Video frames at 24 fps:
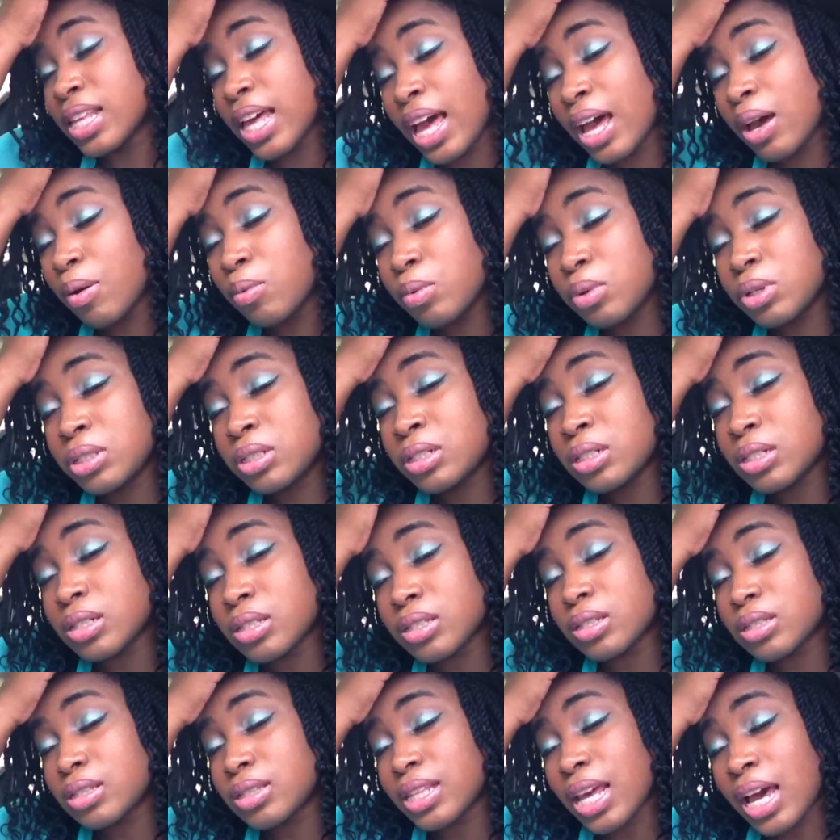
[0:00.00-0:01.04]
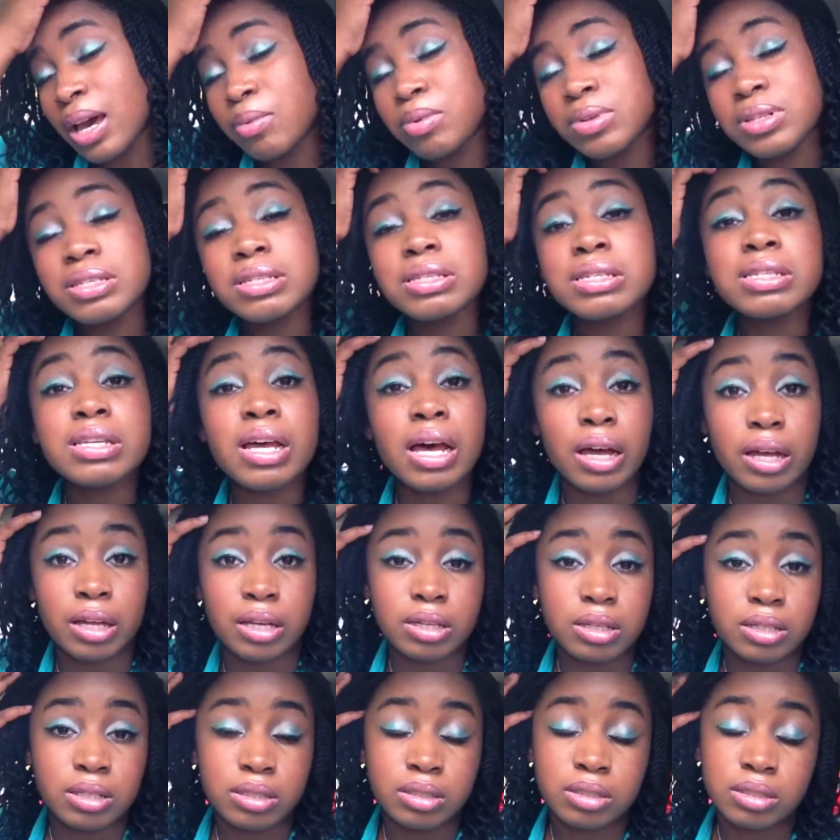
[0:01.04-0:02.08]
that would suck
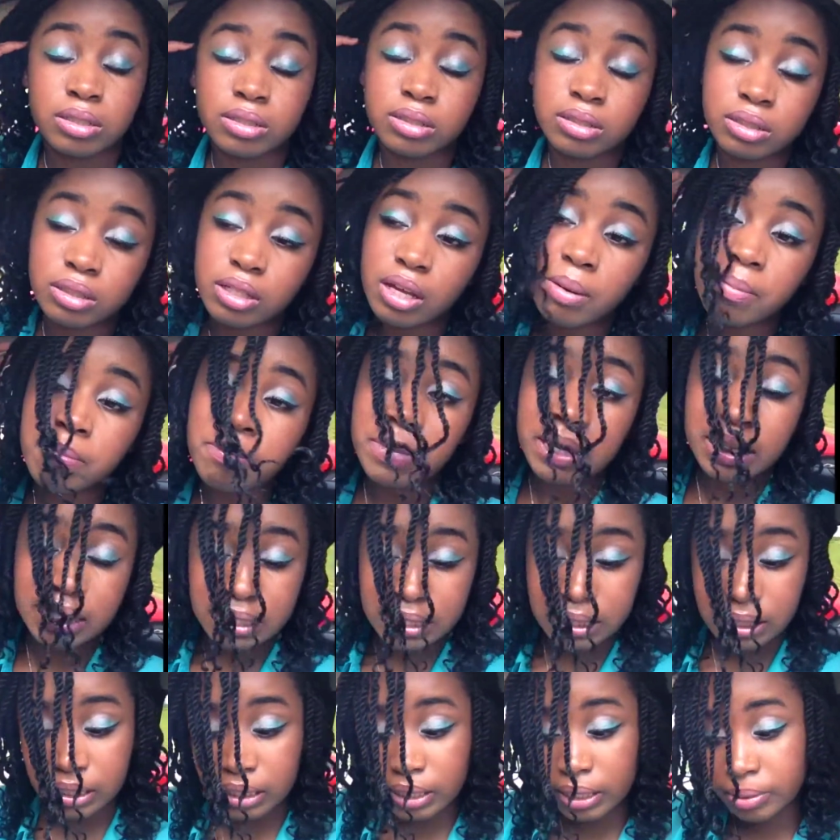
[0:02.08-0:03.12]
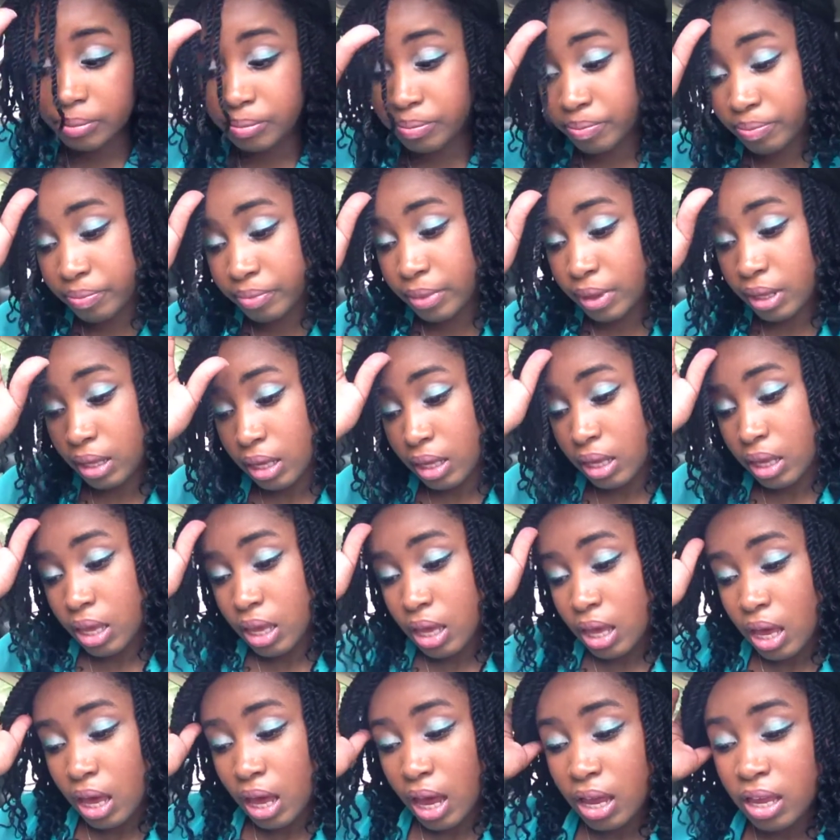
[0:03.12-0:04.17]
immensely.
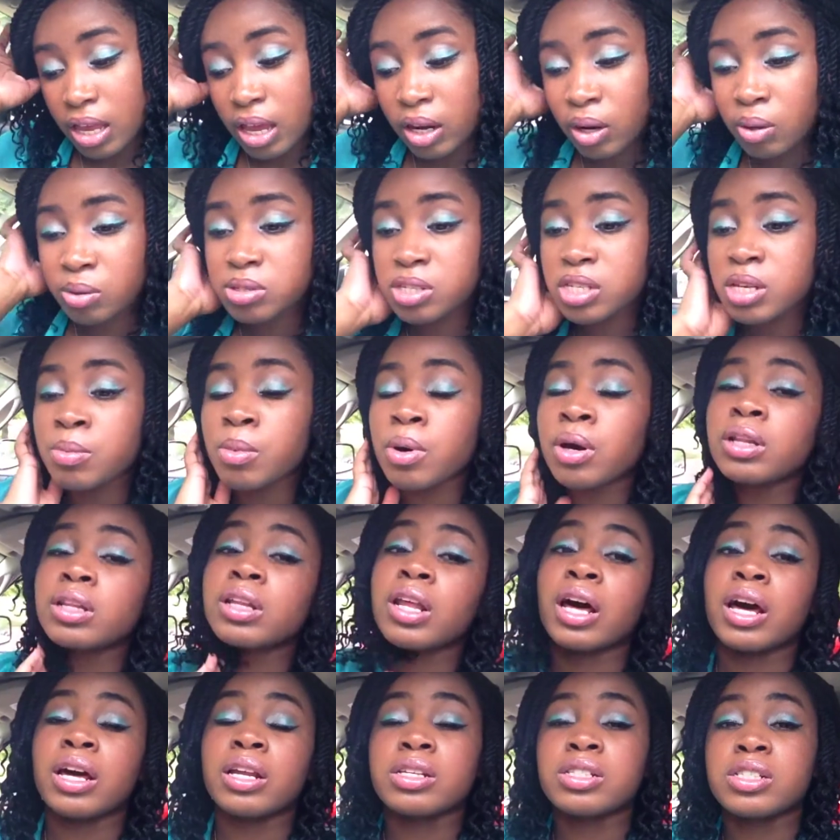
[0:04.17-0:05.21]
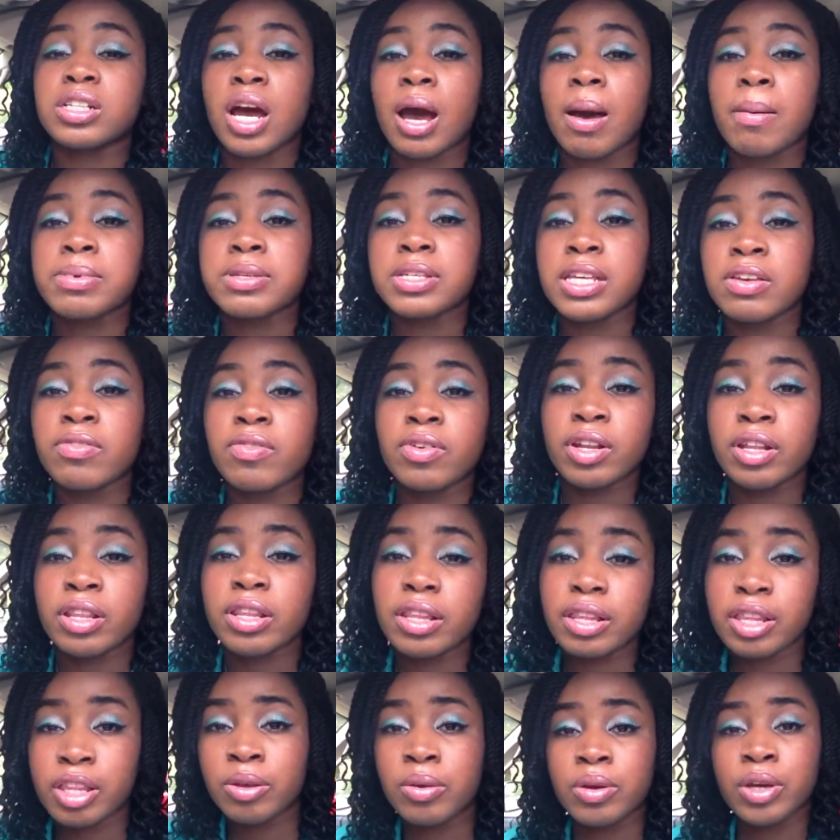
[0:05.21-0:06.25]
Because I know some online shops even,
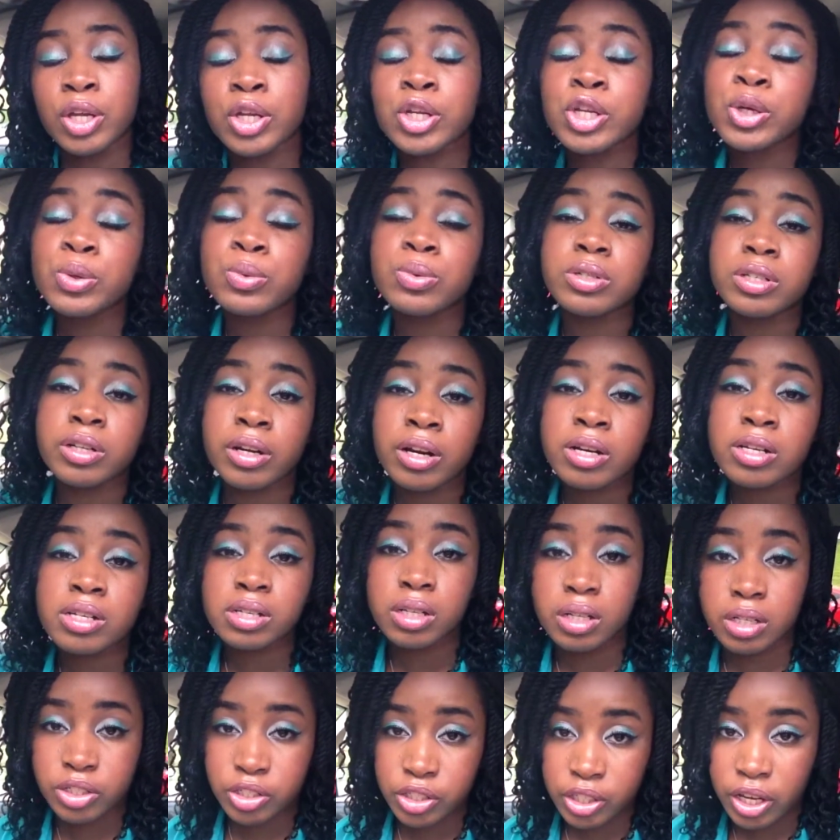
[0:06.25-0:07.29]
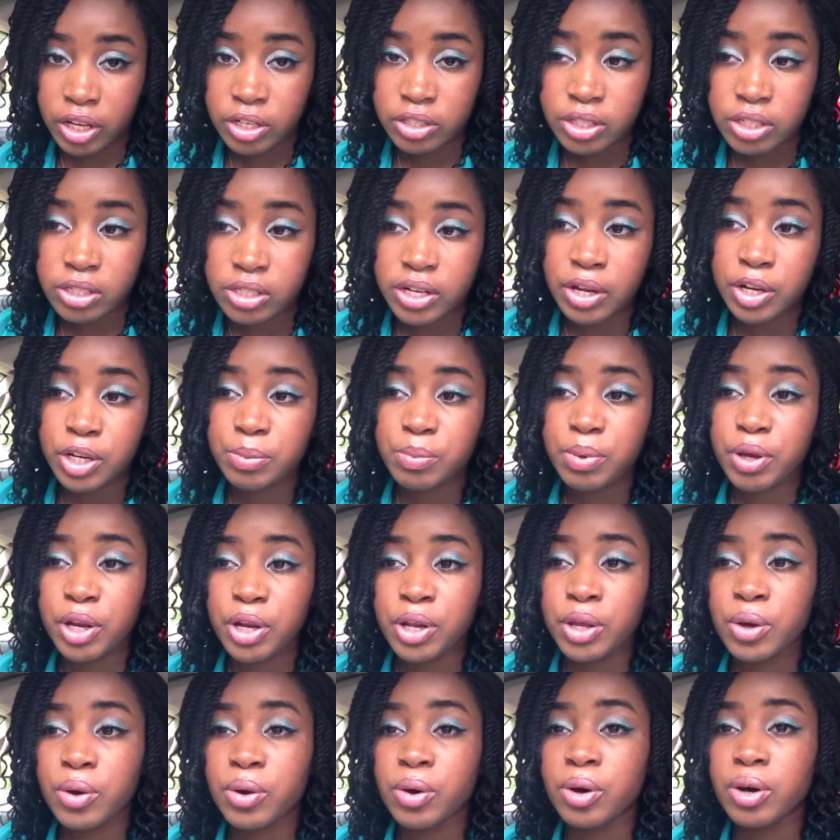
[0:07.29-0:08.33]
you can do returns and exchanges. Now,
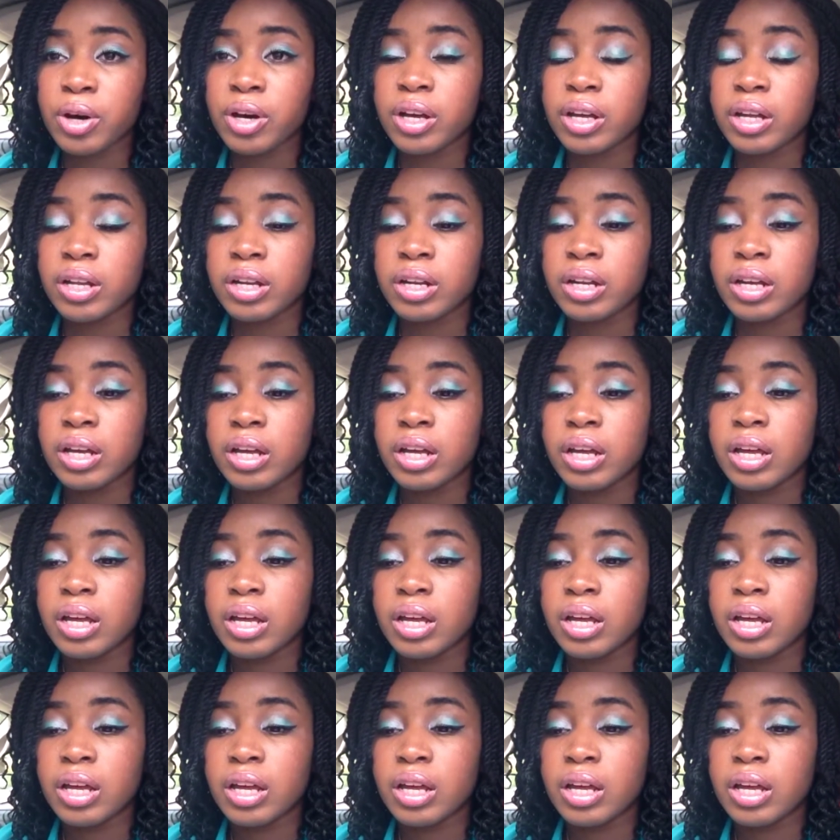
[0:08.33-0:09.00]
depending on